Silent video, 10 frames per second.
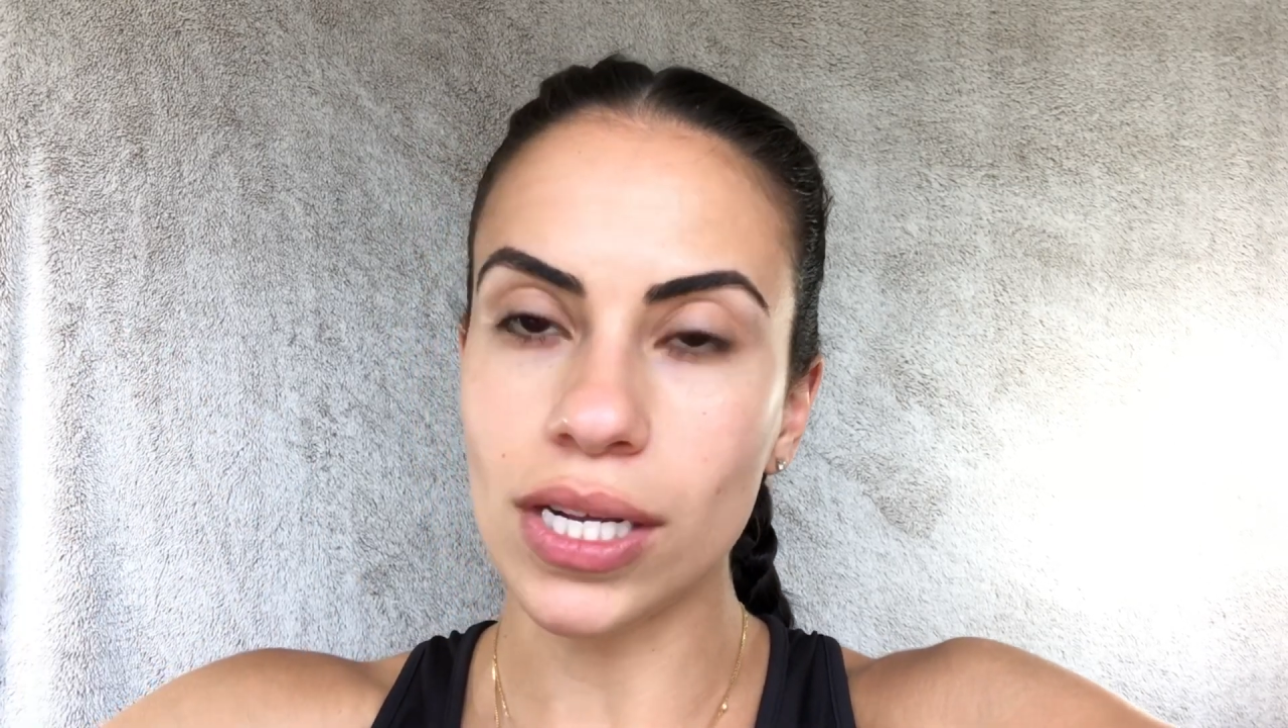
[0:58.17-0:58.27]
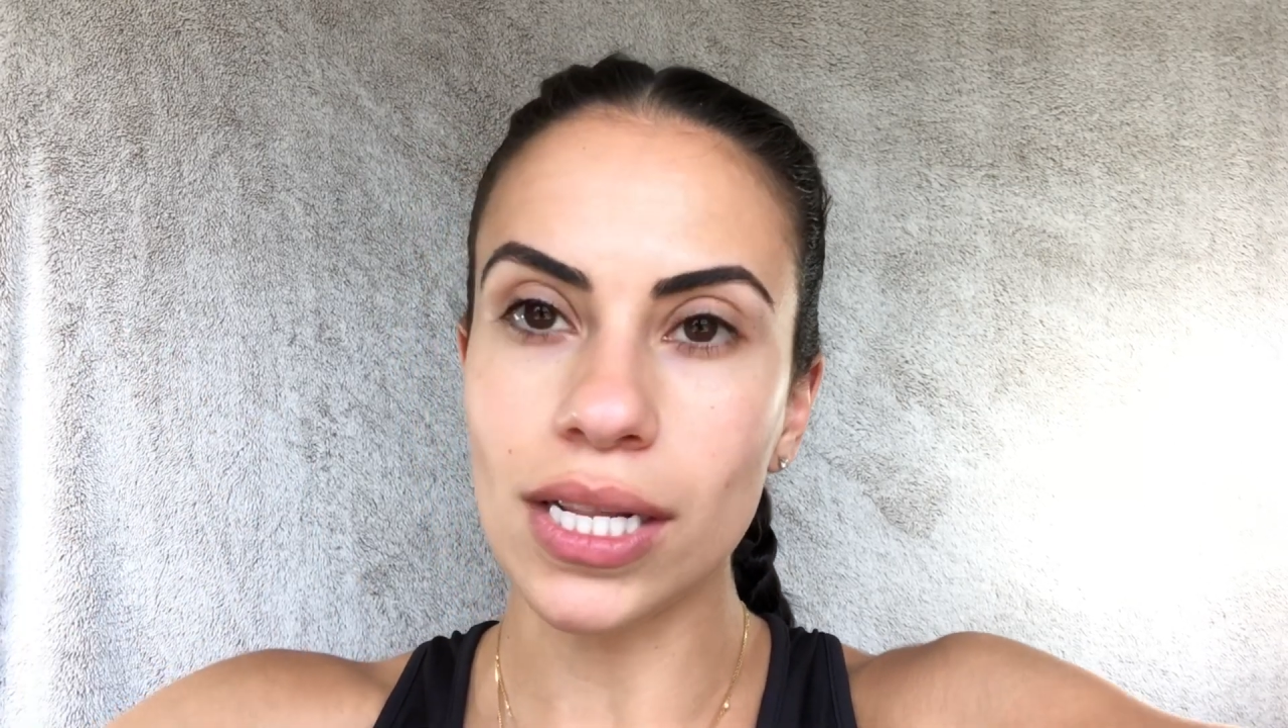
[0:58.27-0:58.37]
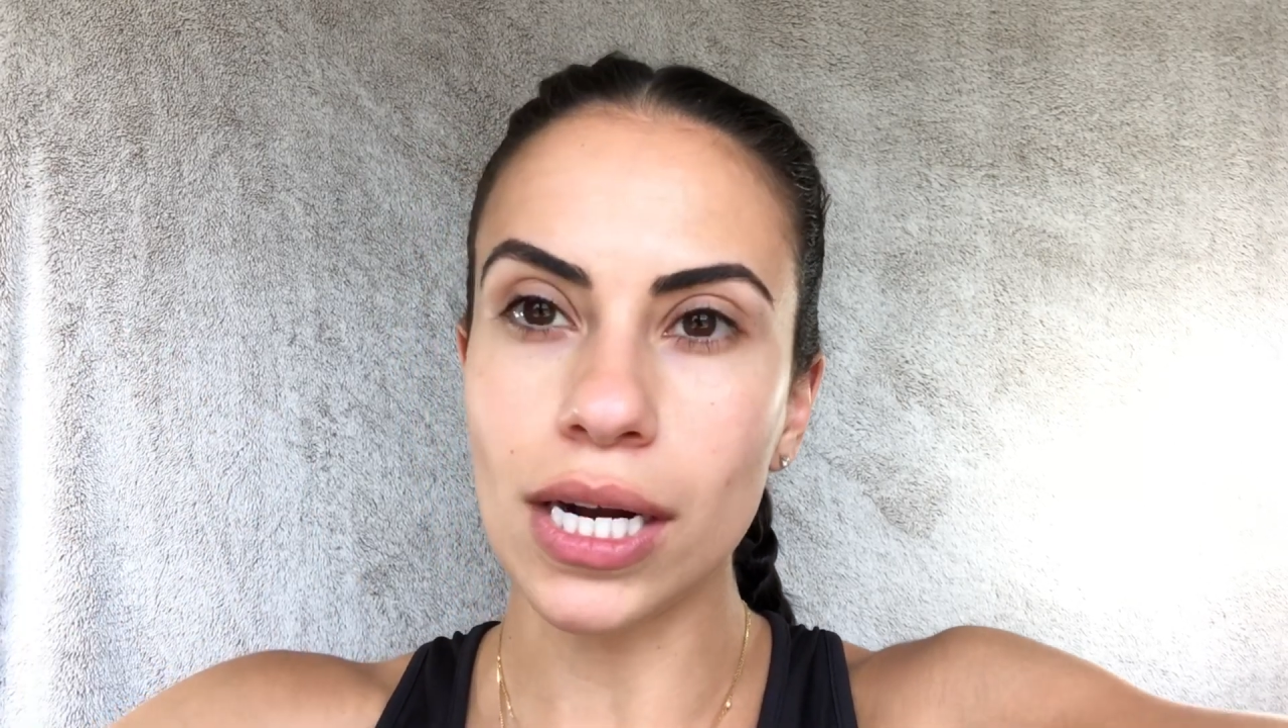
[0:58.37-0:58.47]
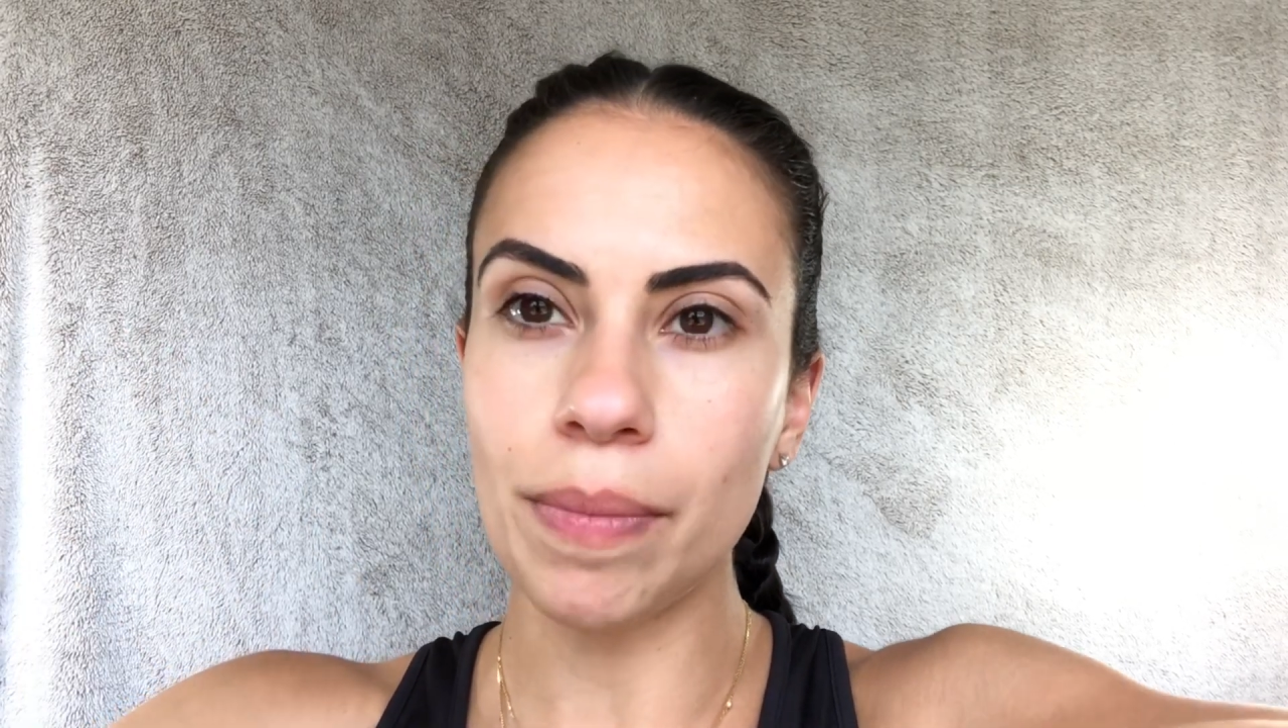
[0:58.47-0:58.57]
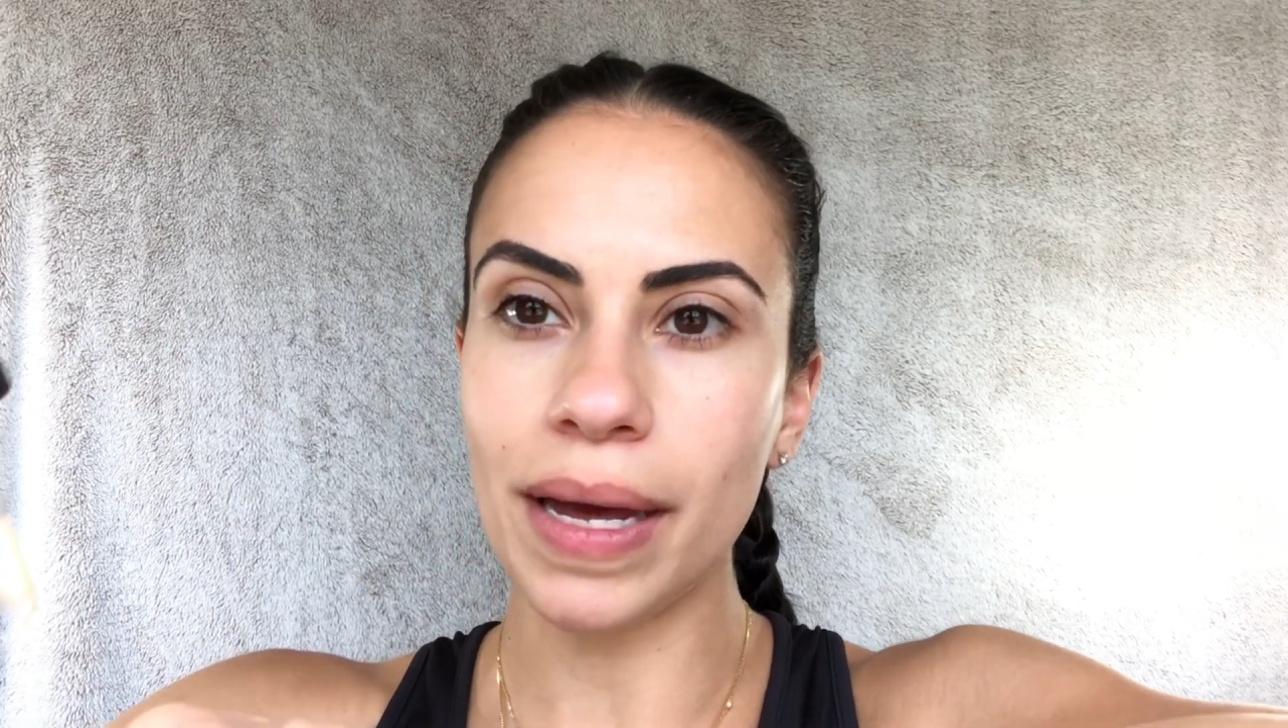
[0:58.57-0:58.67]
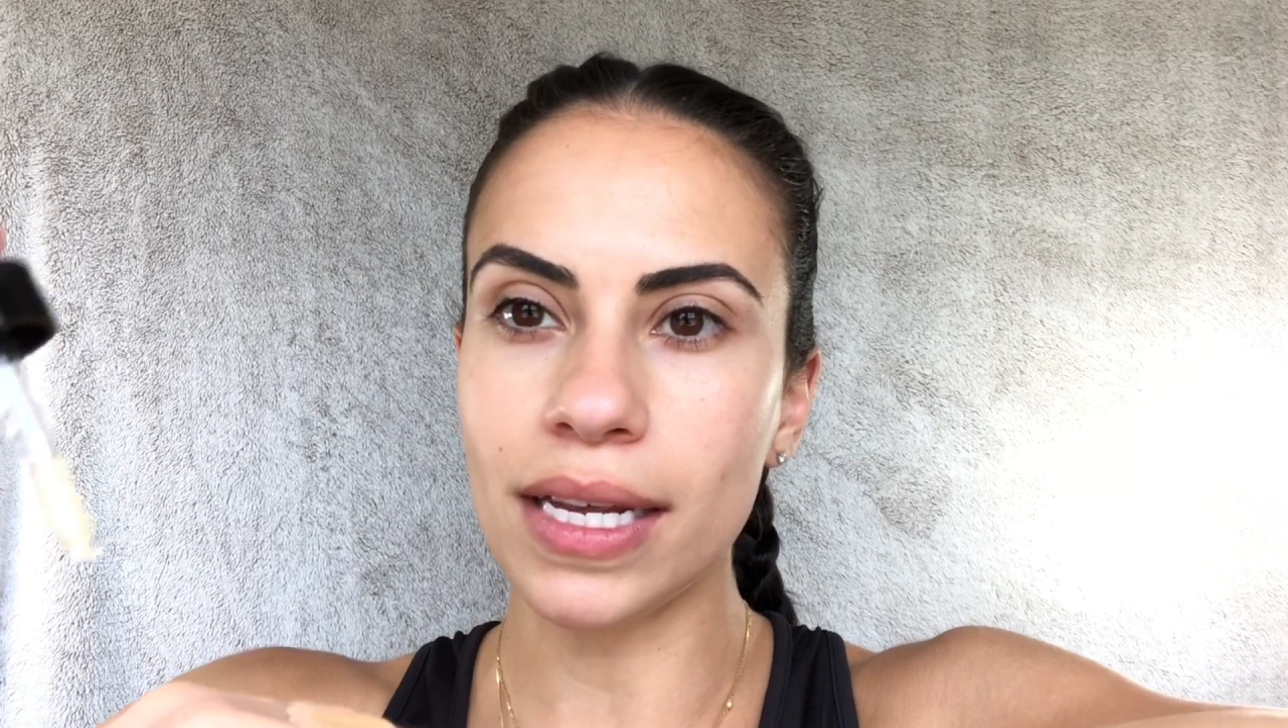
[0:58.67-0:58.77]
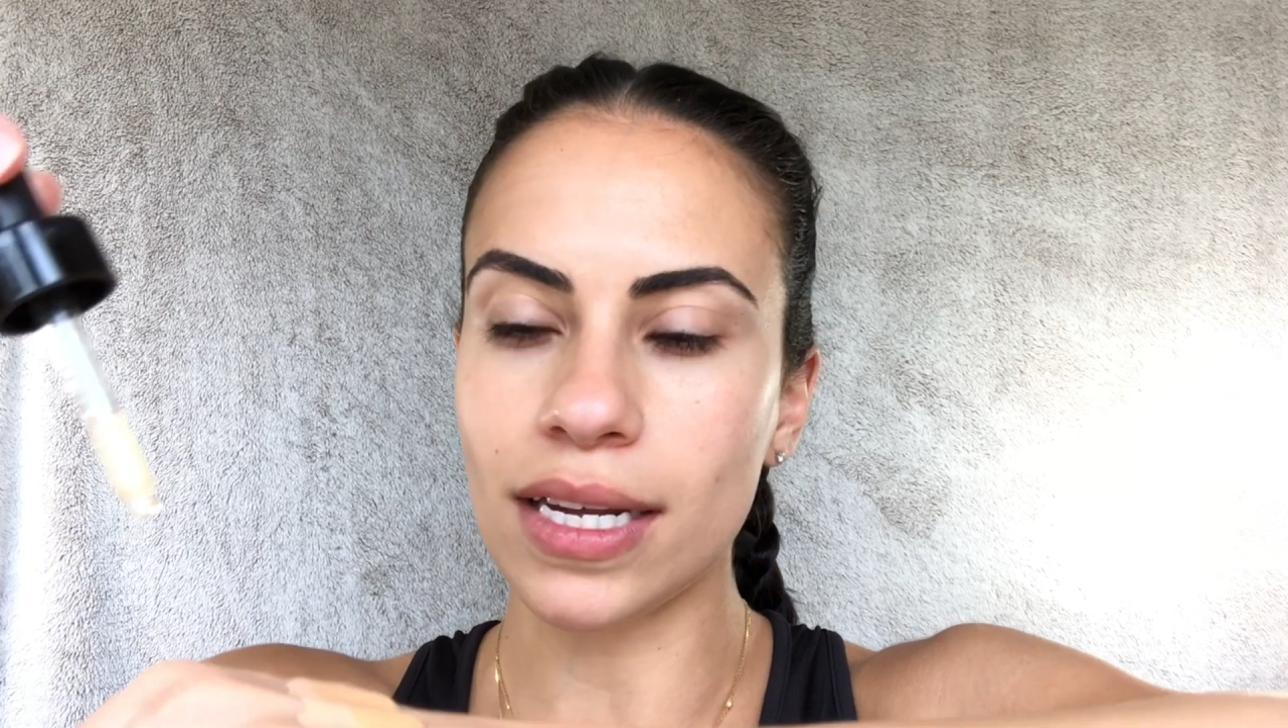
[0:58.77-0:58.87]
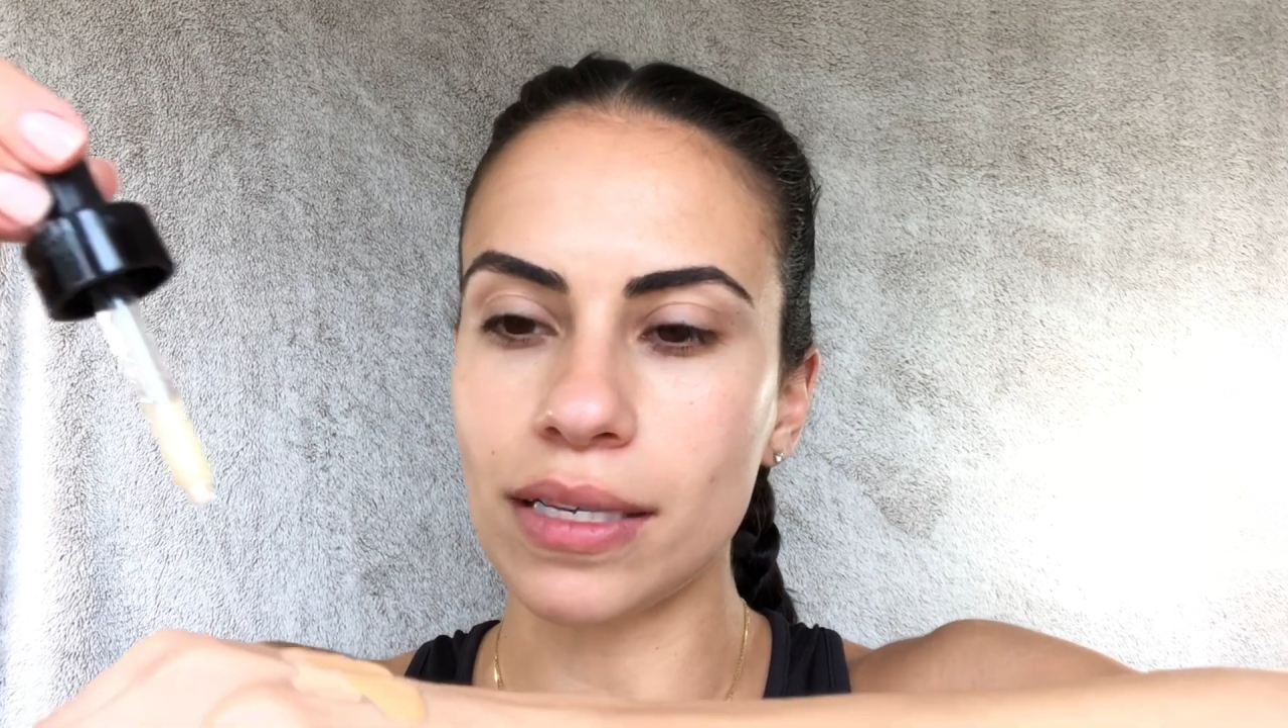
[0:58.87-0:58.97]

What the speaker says: a little bit,